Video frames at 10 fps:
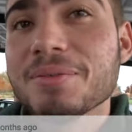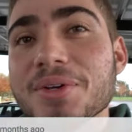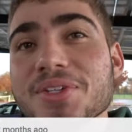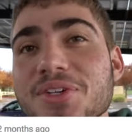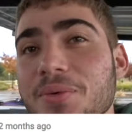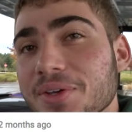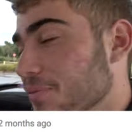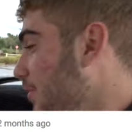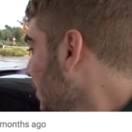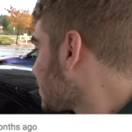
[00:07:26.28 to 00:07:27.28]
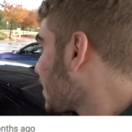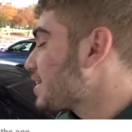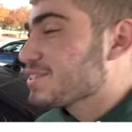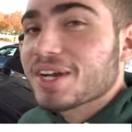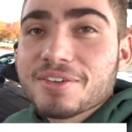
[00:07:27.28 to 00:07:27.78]
Remember you told me you want me to
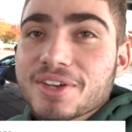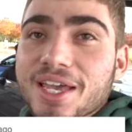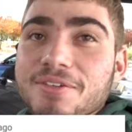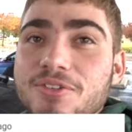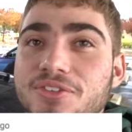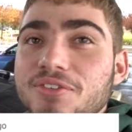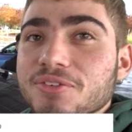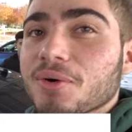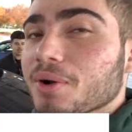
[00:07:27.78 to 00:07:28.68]
test drive an N54?